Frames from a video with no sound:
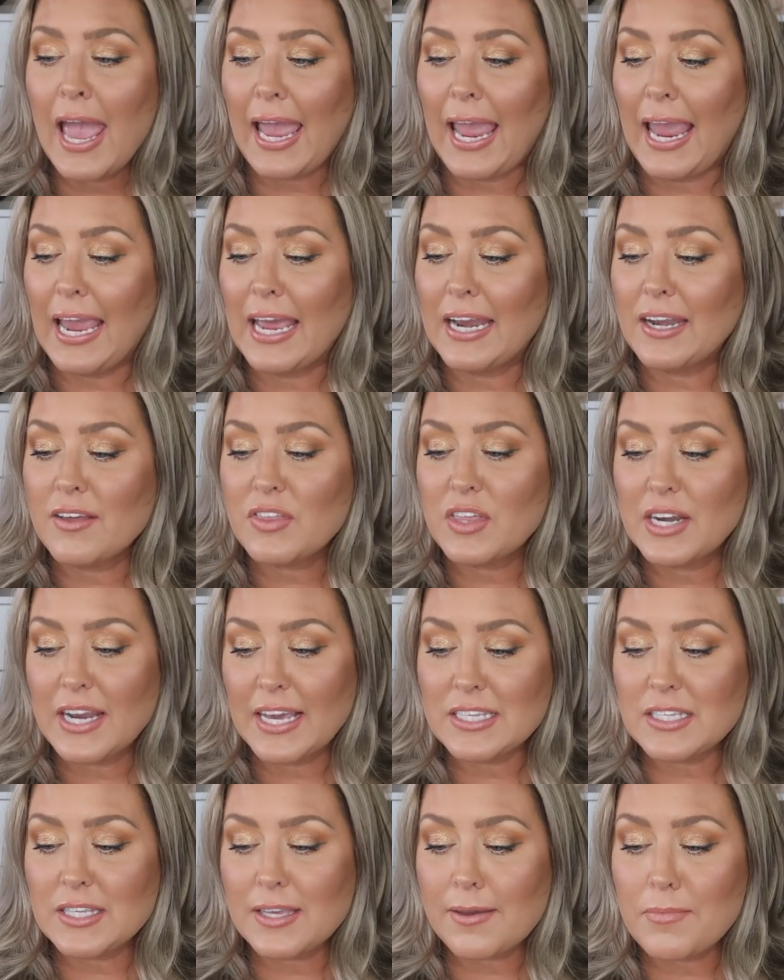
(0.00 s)
And the
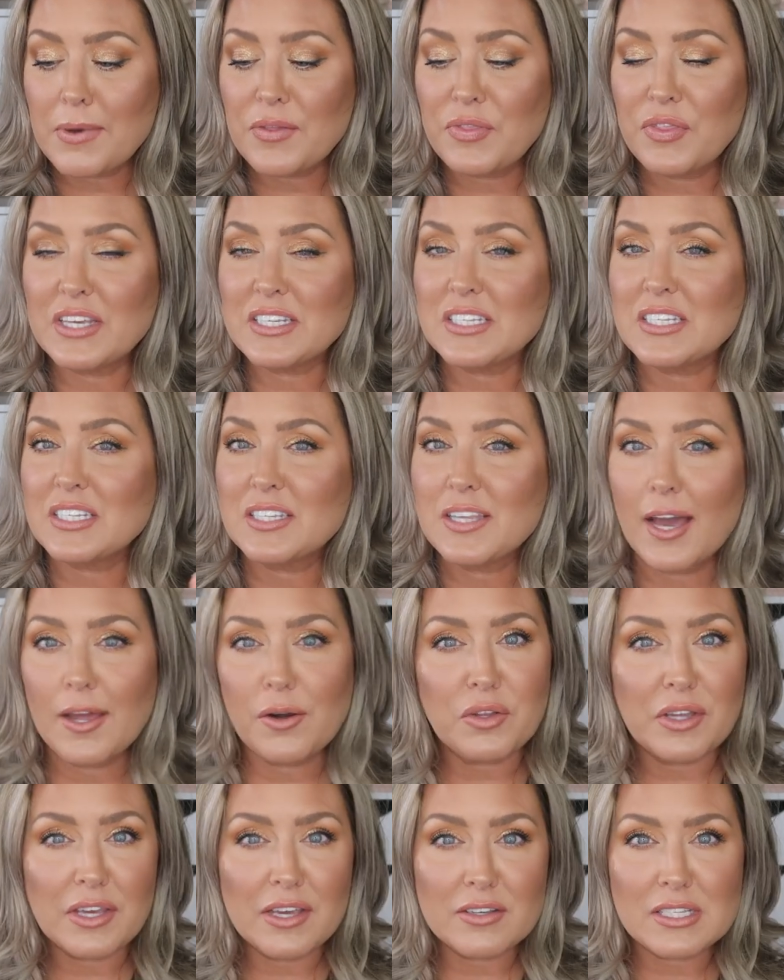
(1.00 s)
nice thing about this is
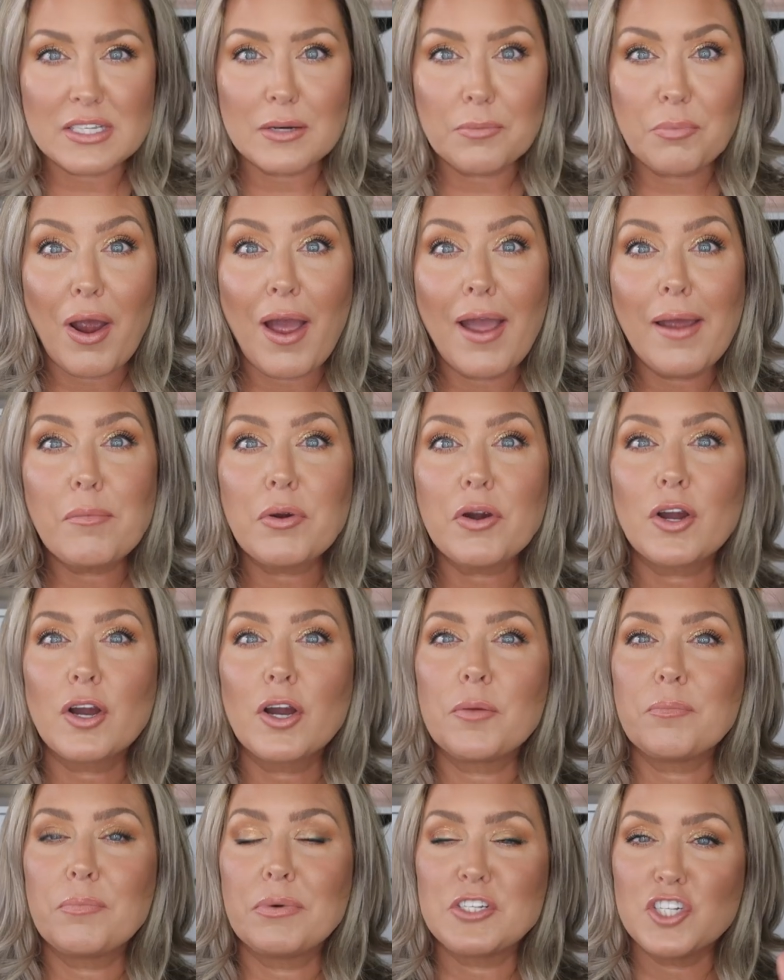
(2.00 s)
not only is it a
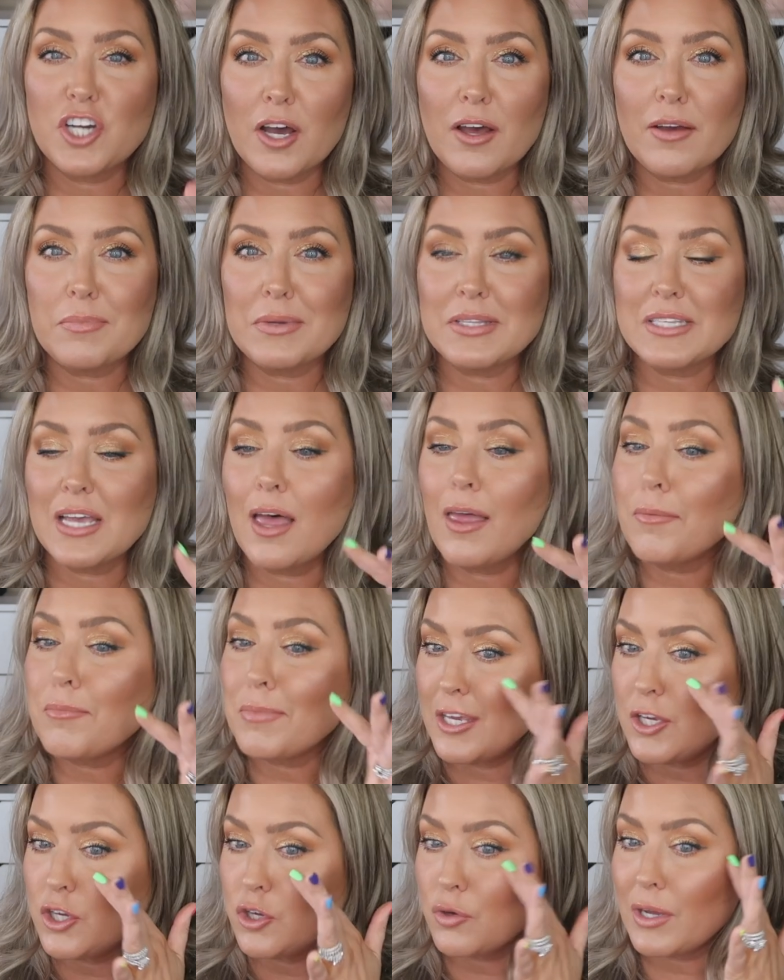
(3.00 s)
primer, but y'all have been telling
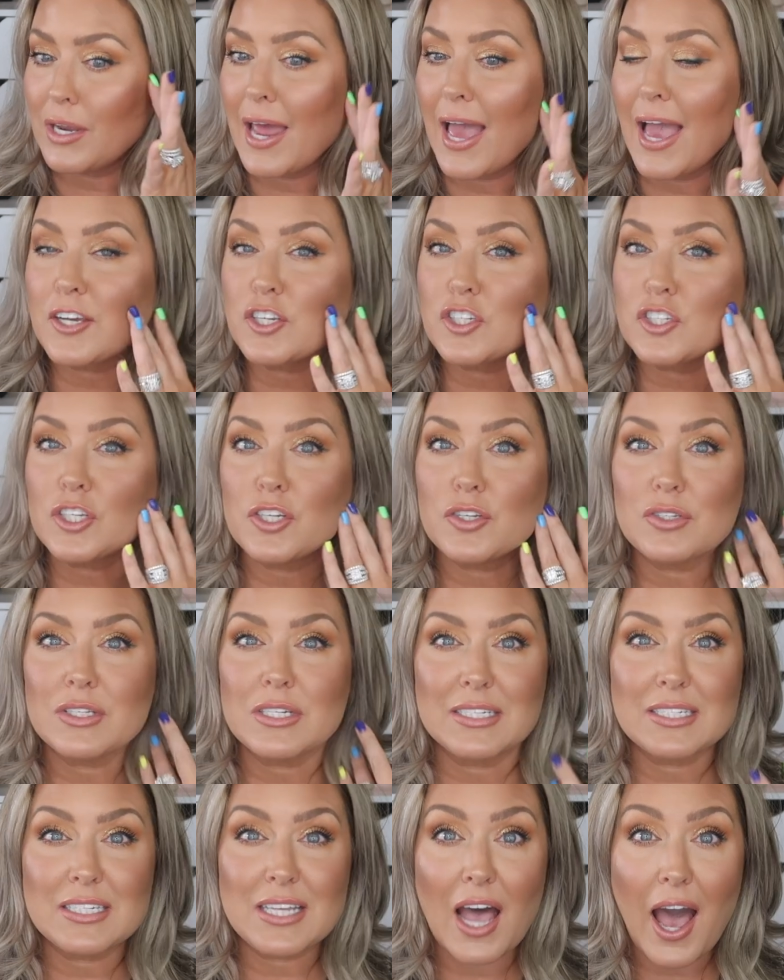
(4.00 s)
me you can actually use
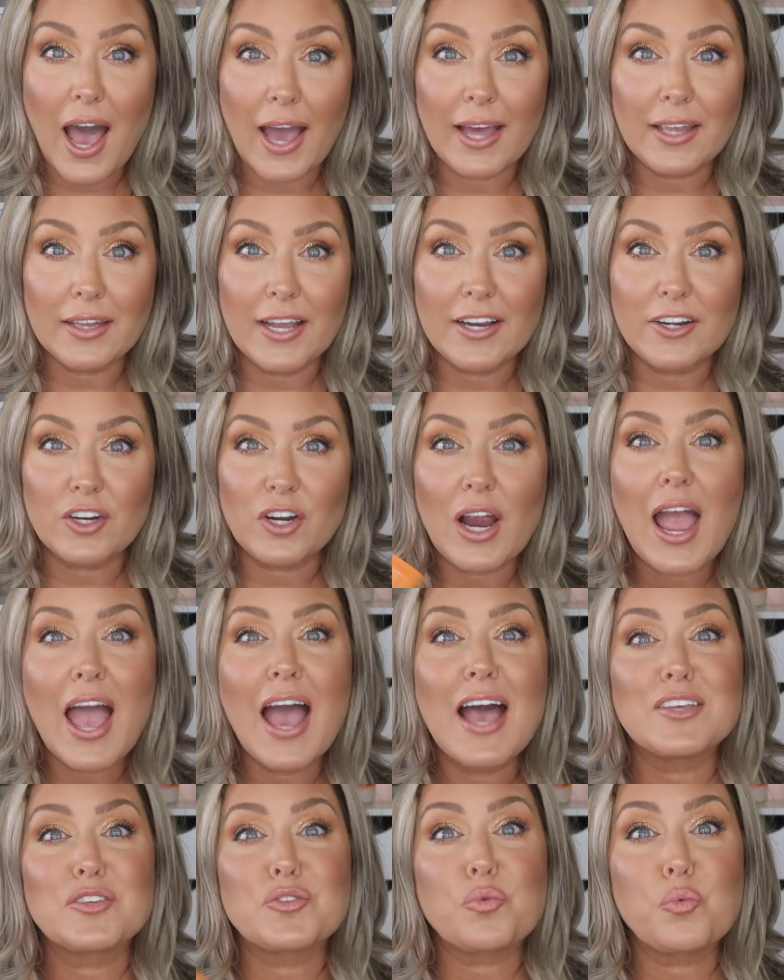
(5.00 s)
it as a highlighter
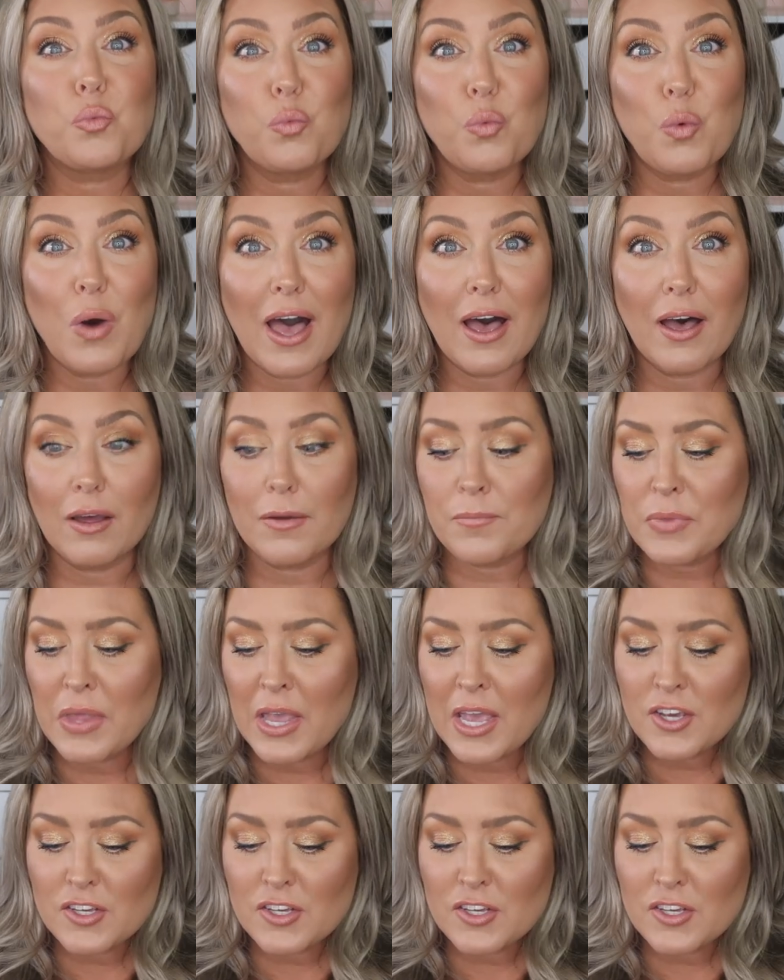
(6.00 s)
as well.